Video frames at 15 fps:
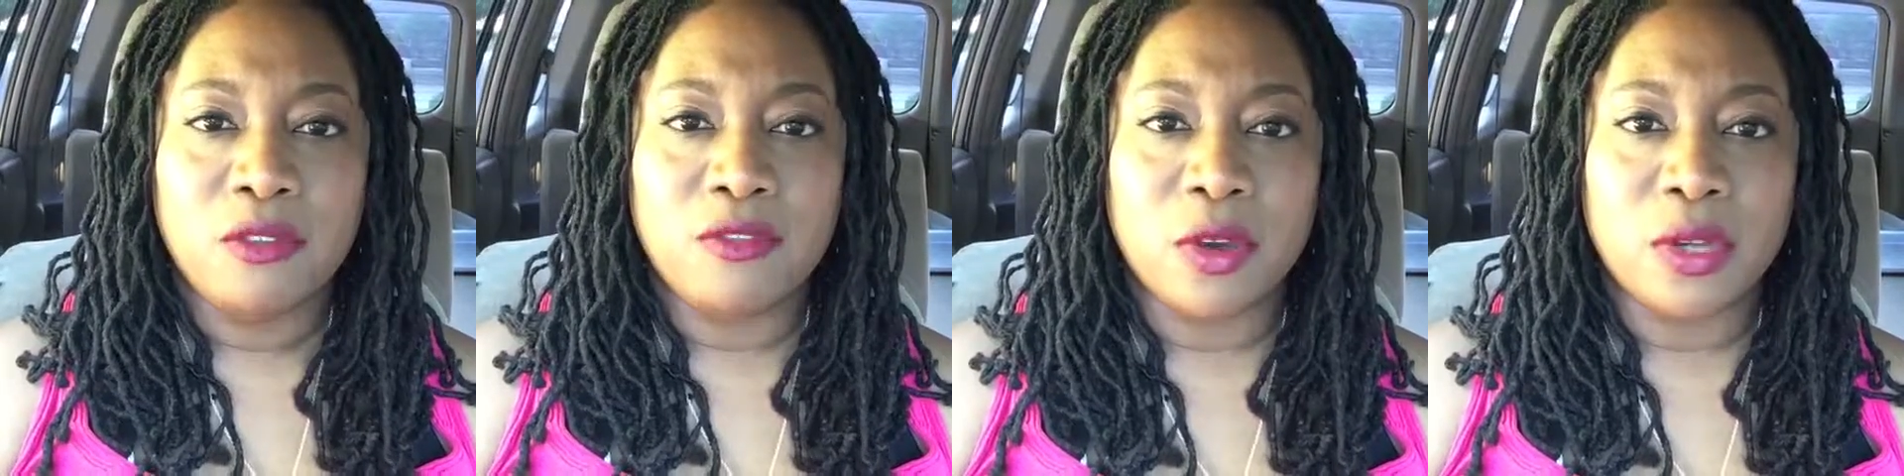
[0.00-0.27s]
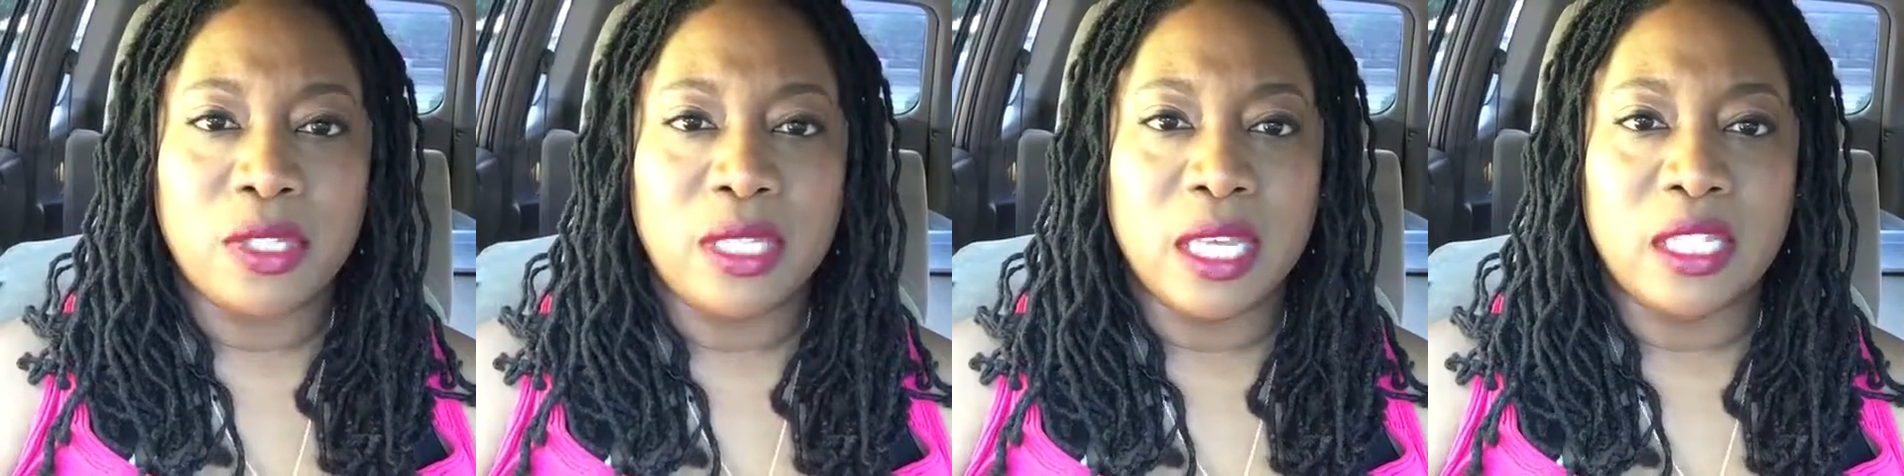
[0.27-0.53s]

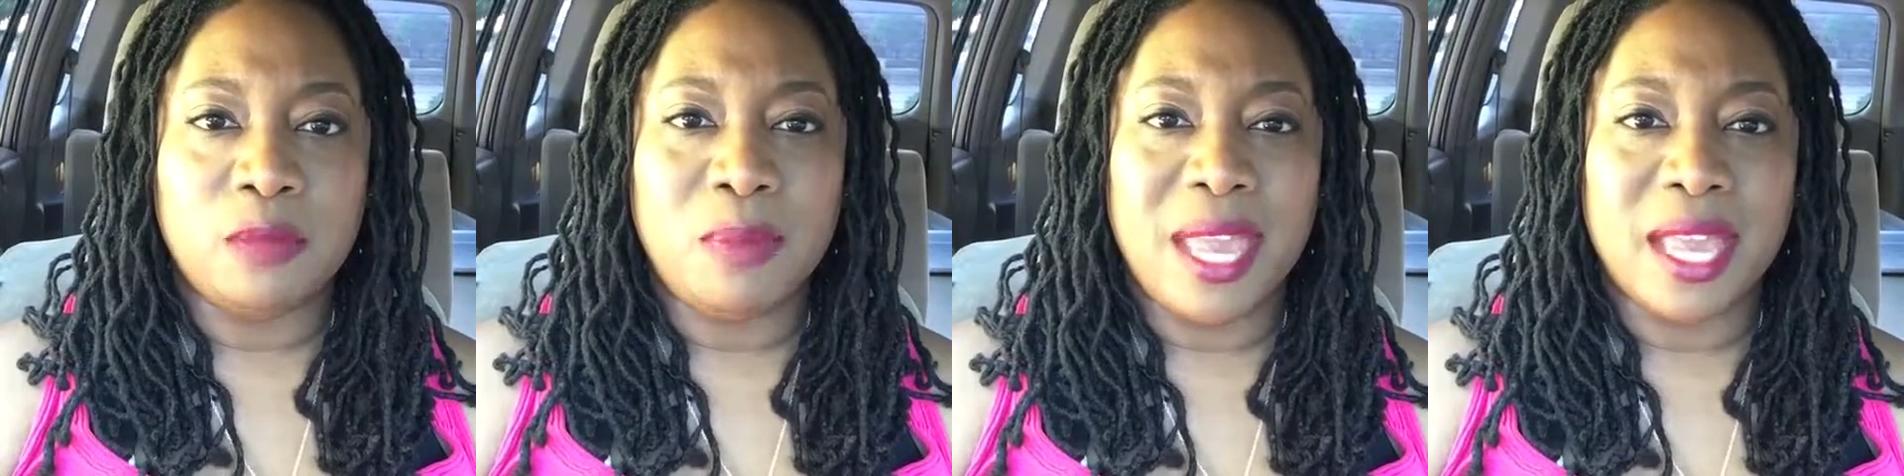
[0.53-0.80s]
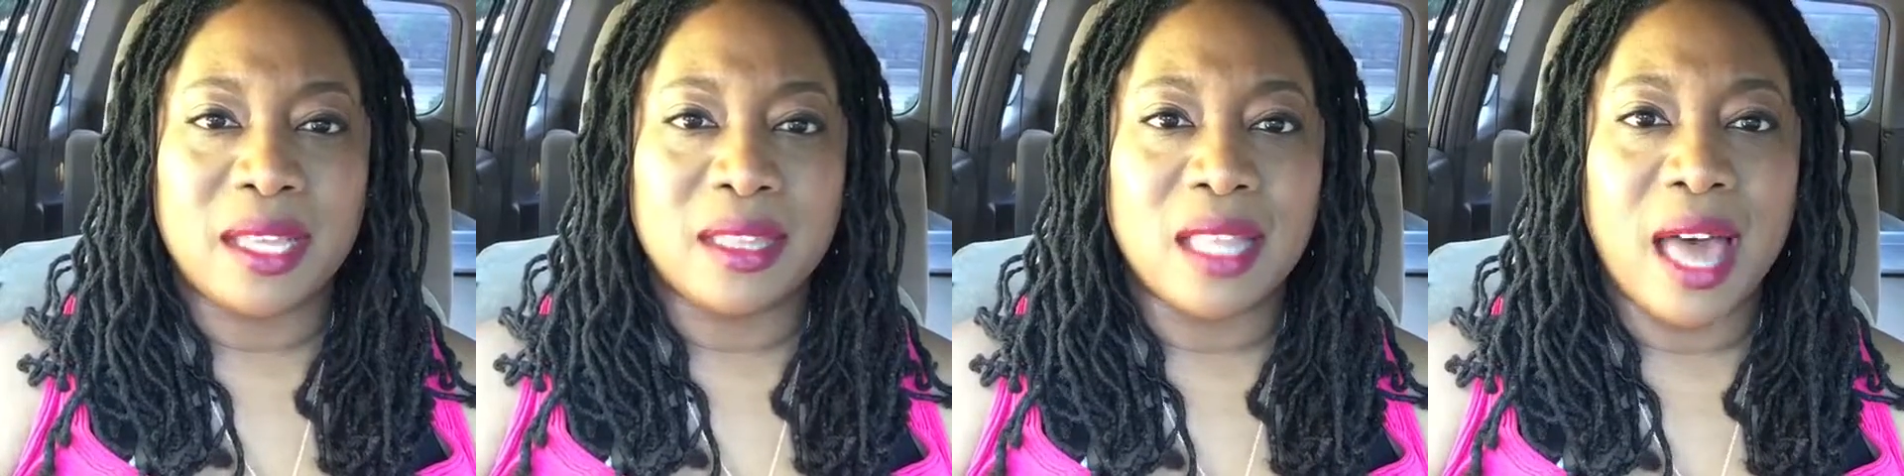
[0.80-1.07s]
versus
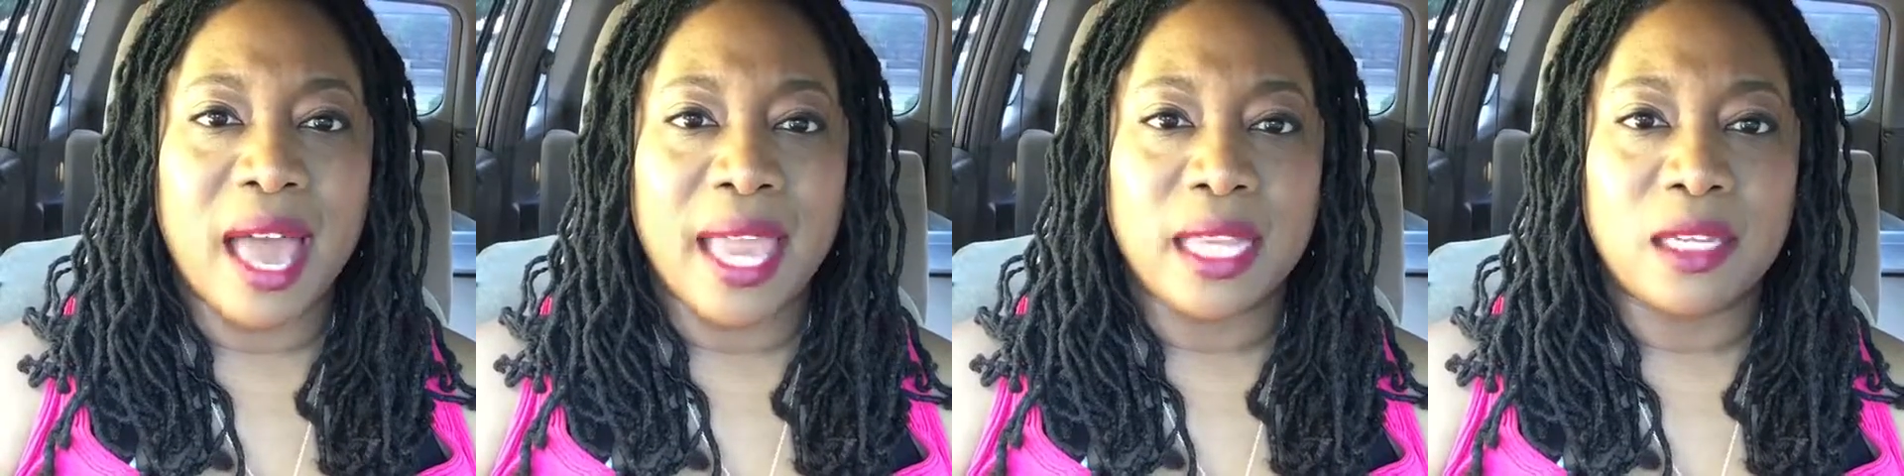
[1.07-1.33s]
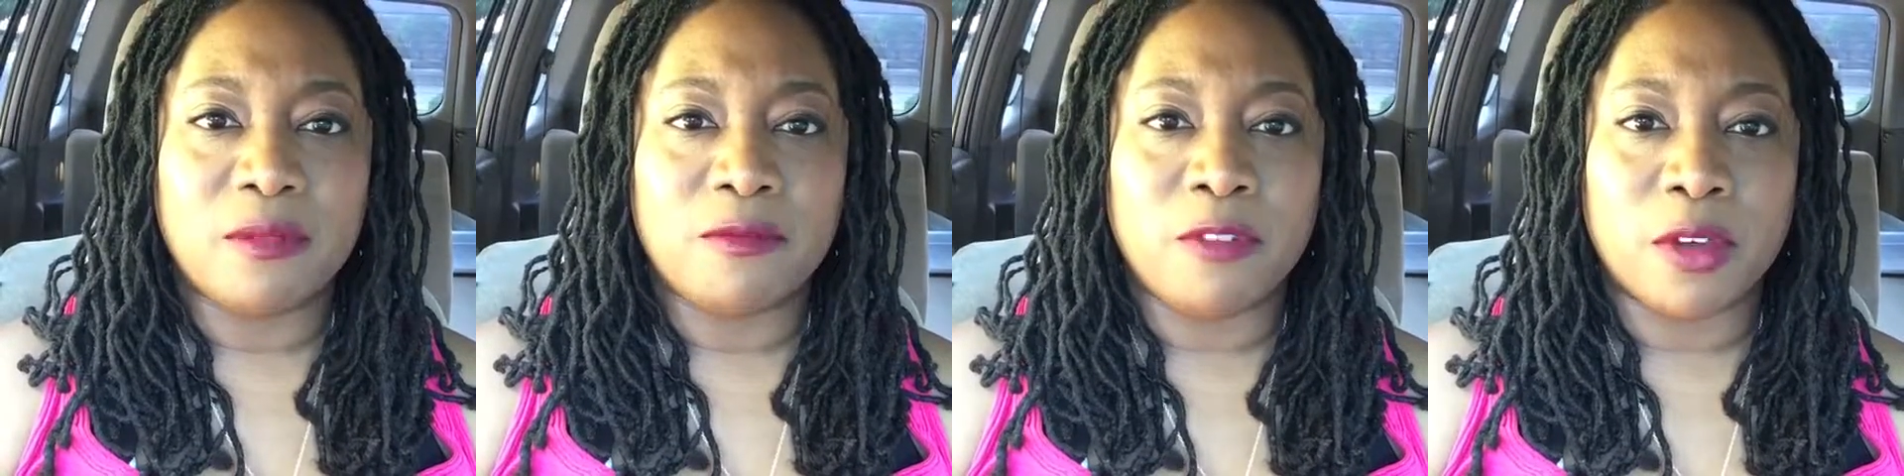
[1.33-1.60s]
being
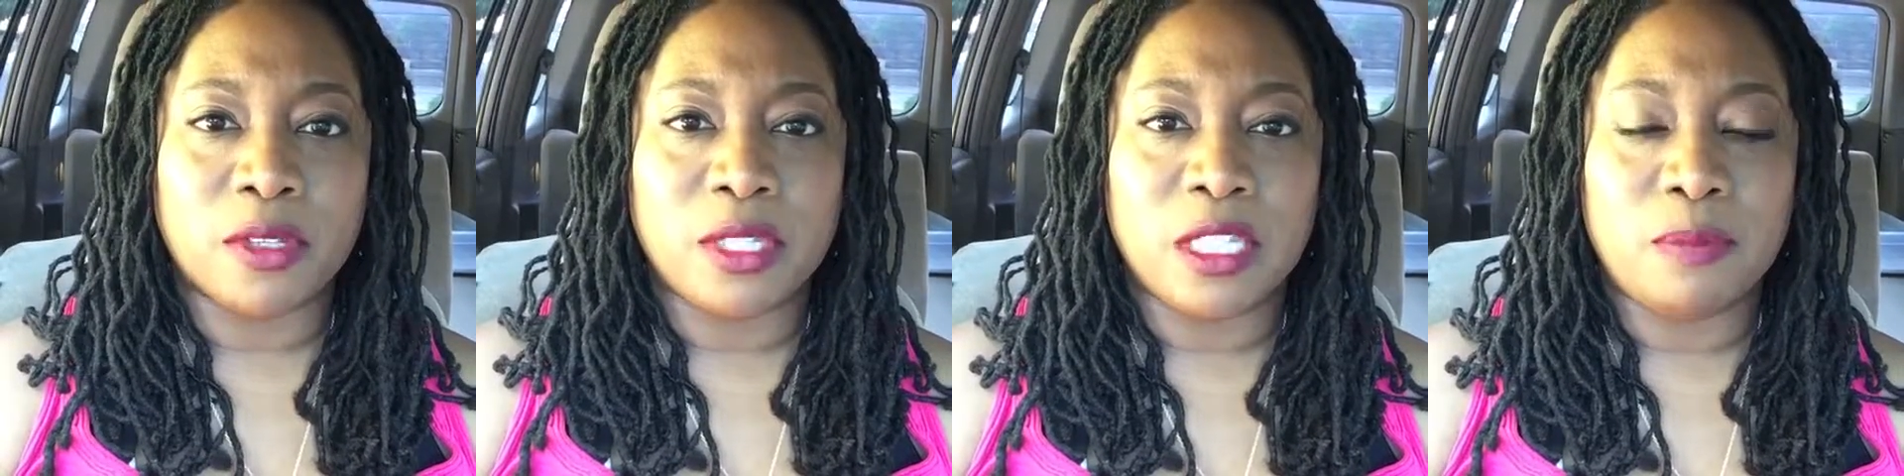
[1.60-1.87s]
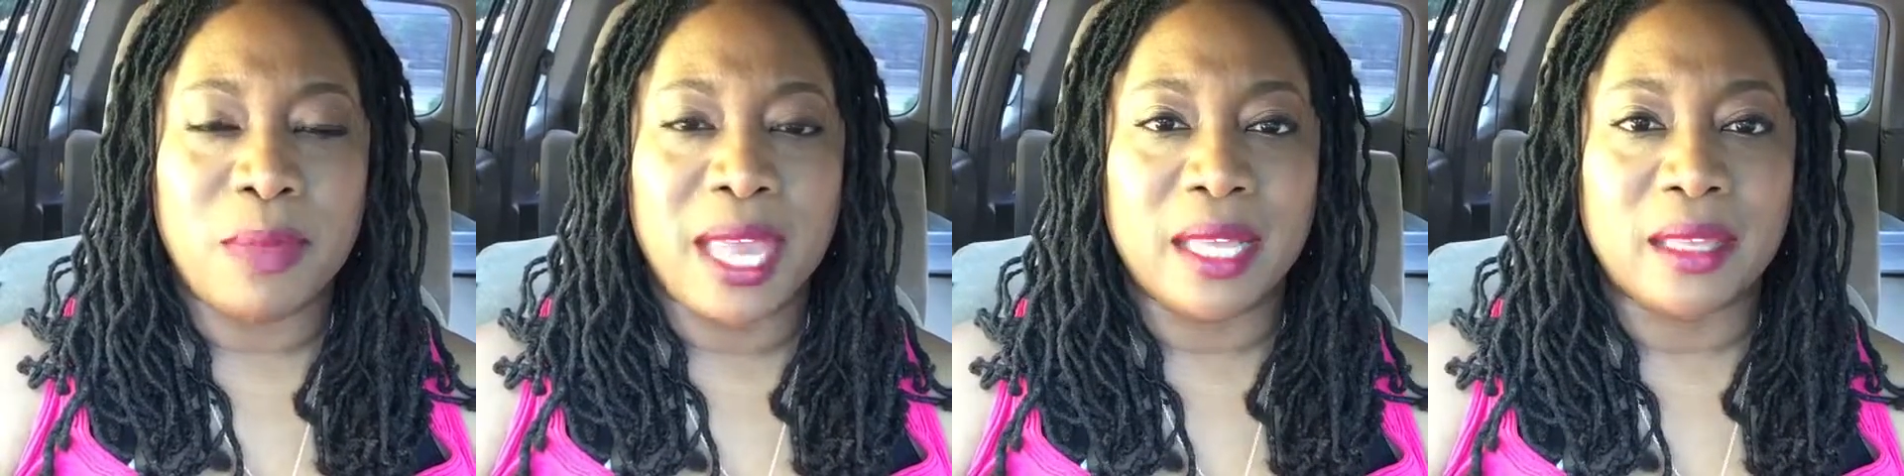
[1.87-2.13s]
liked
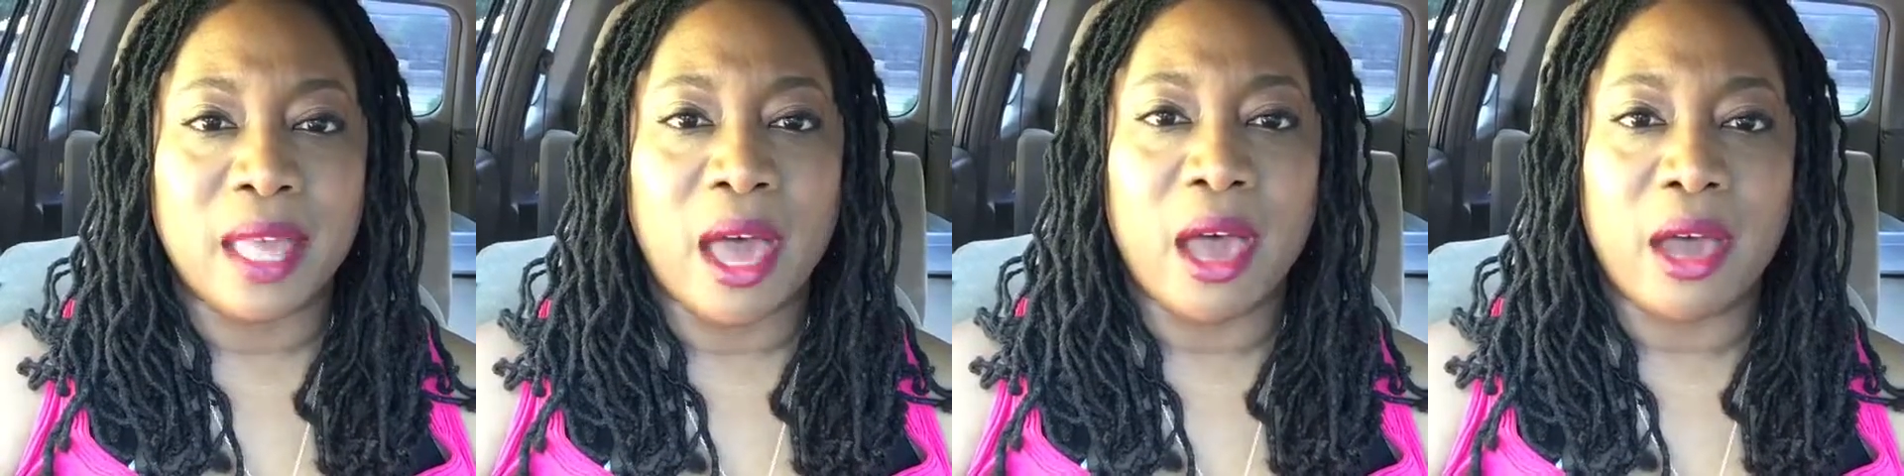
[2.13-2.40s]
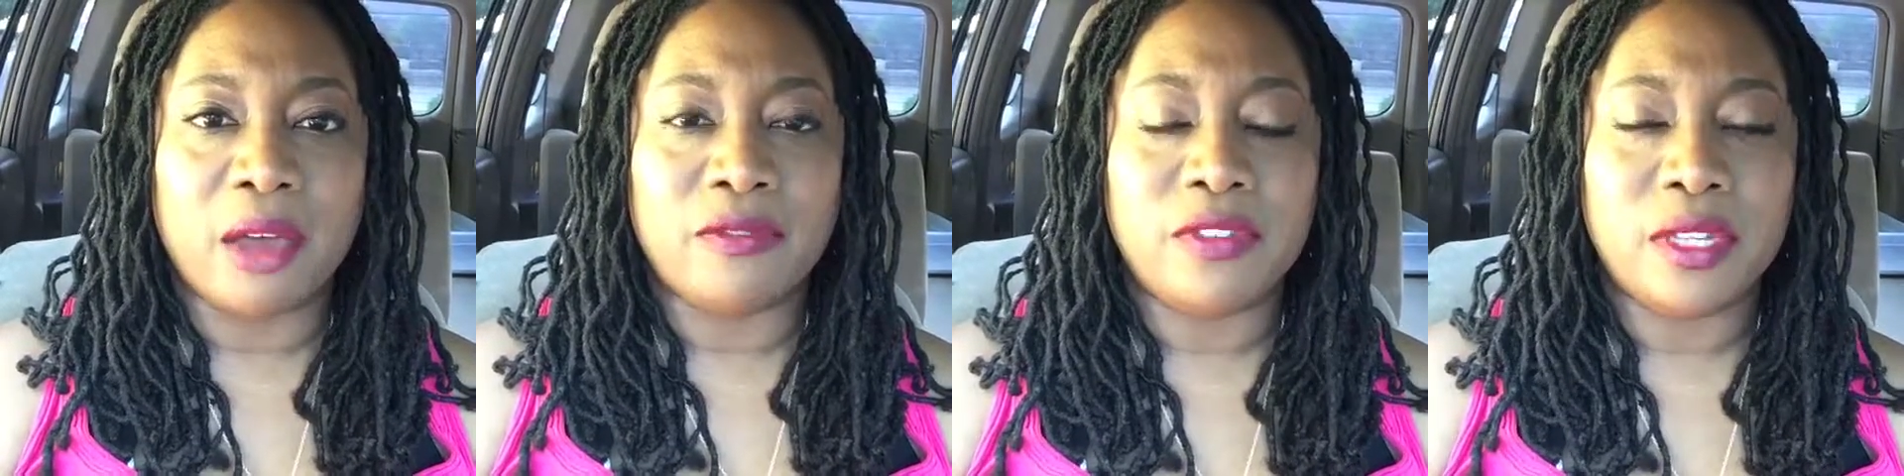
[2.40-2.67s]
versus being
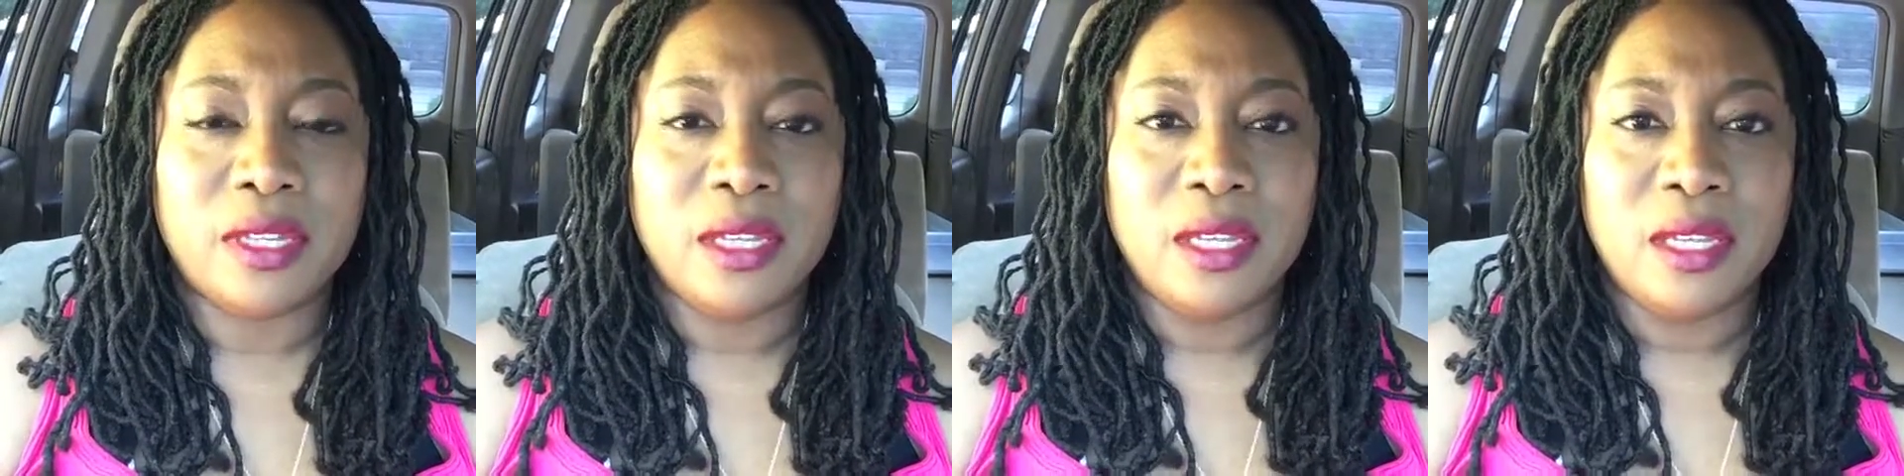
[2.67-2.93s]
loved